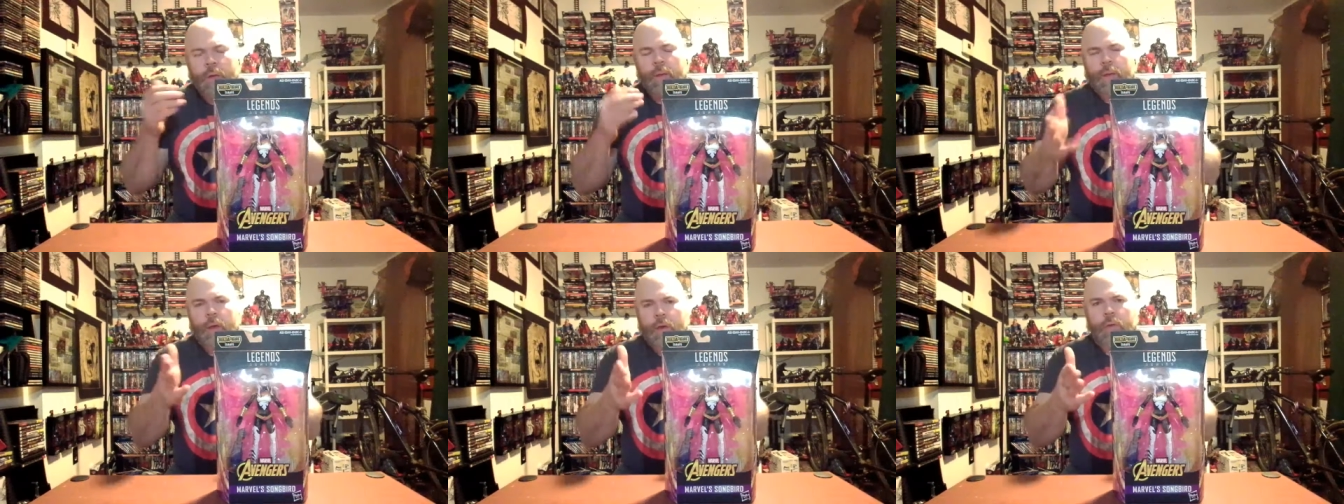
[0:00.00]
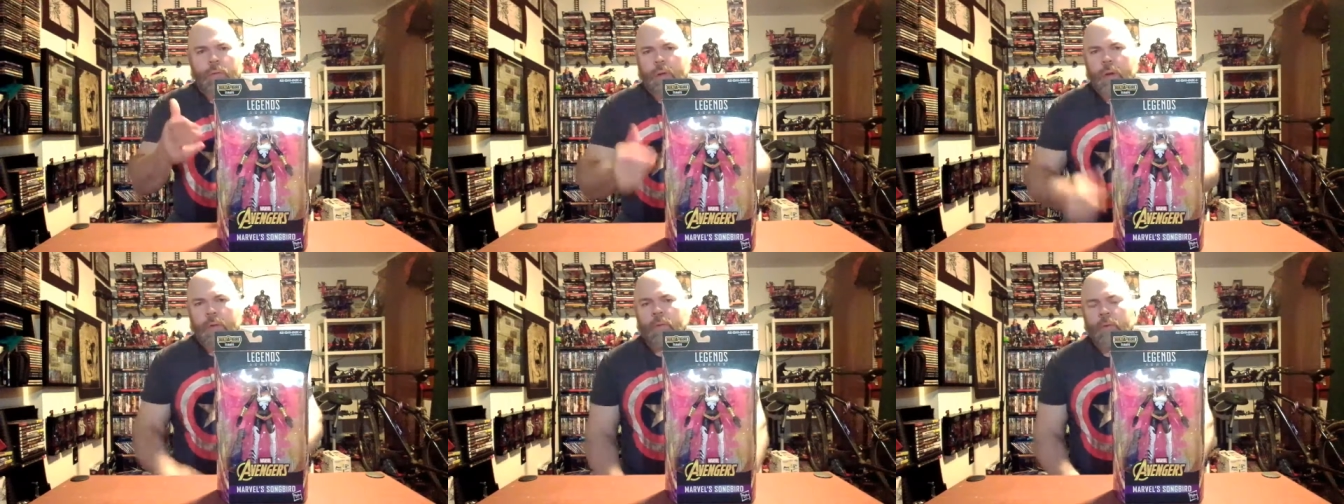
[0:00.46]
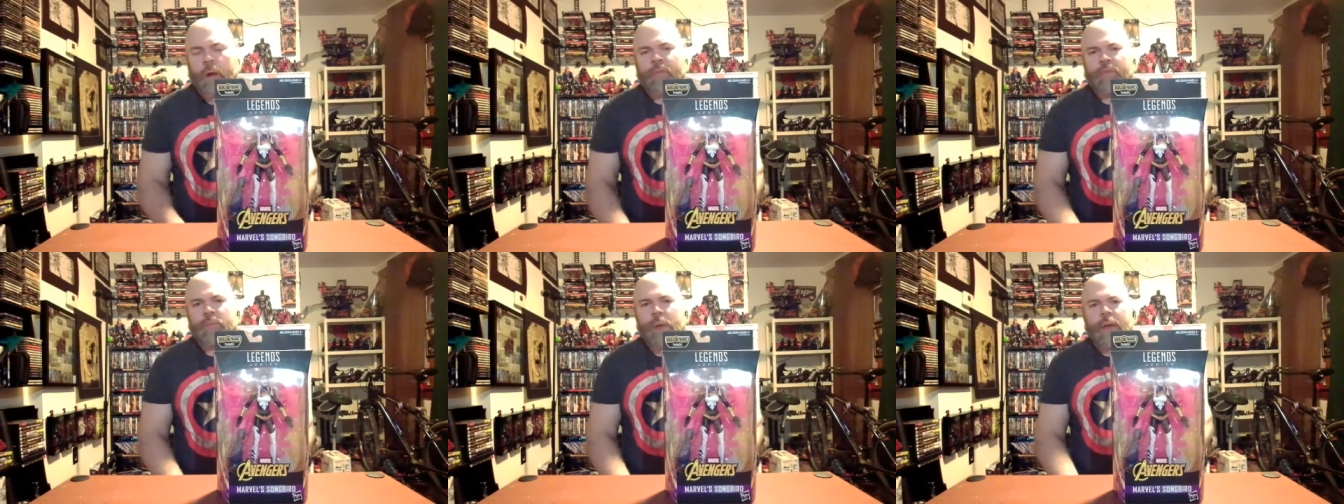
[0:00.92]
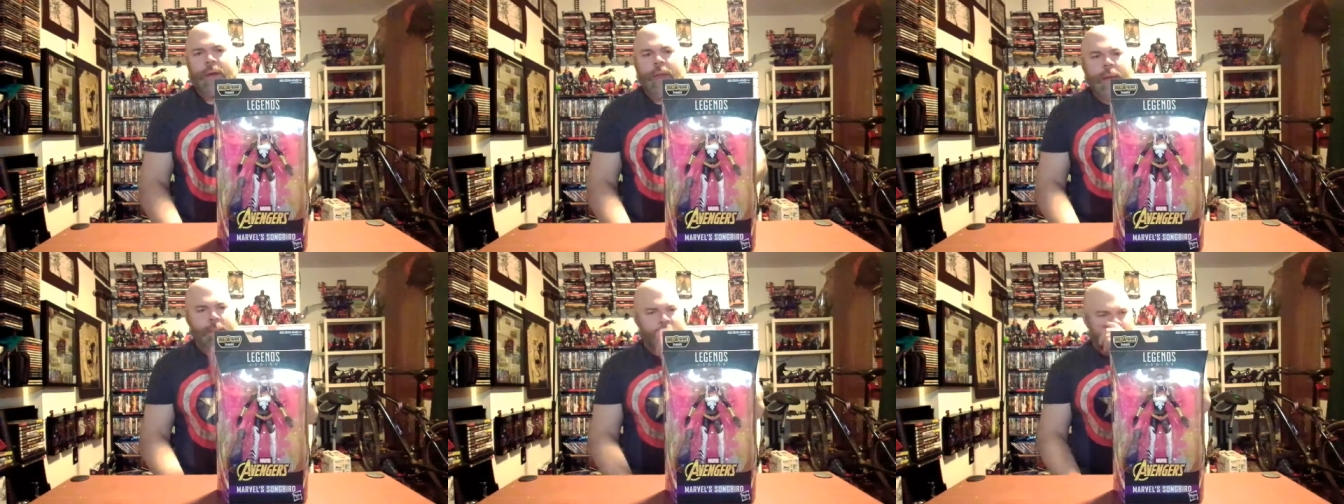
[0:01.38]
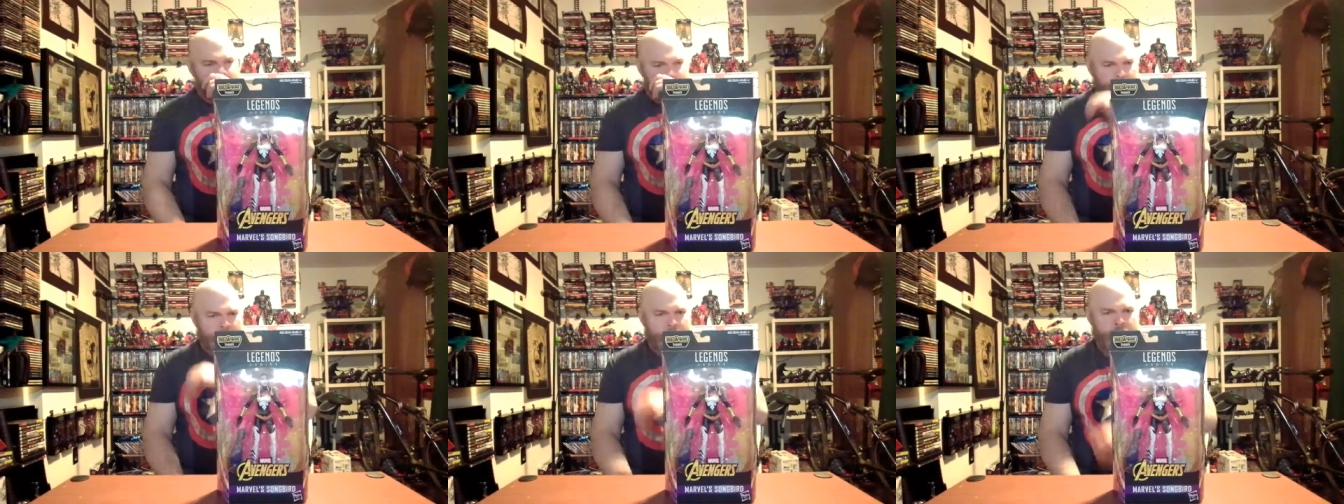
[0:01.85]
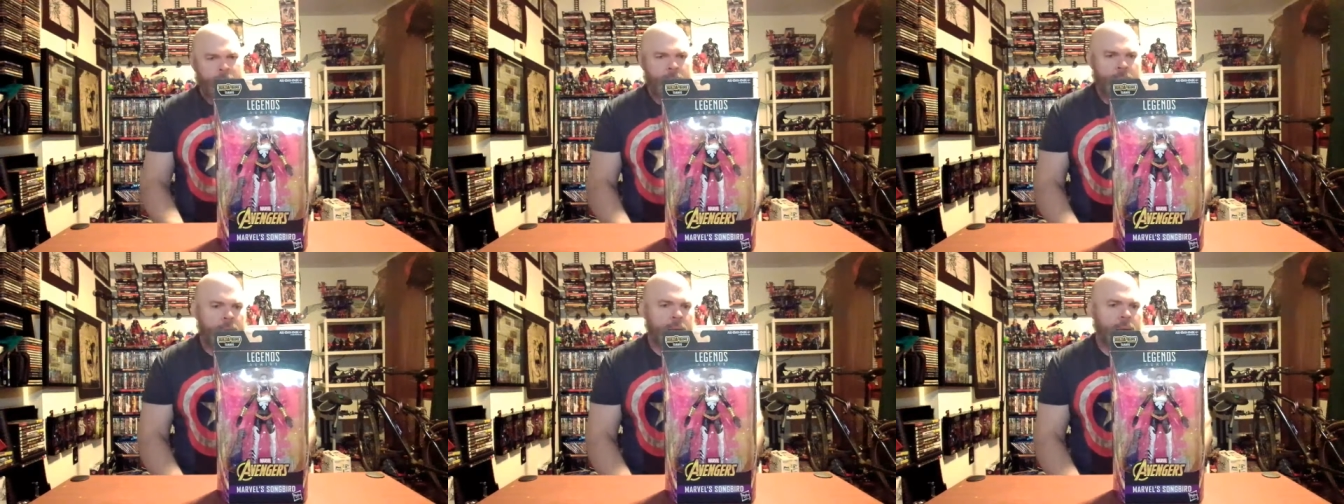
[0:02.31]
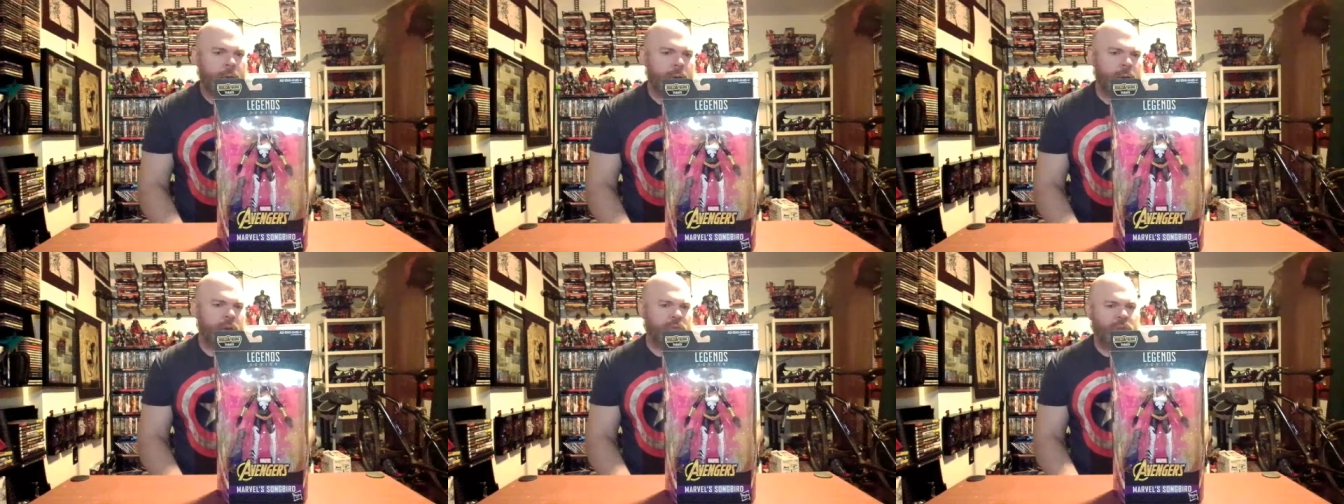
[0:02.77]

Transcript: it'll, you know, cause some kind of damage. And uh, she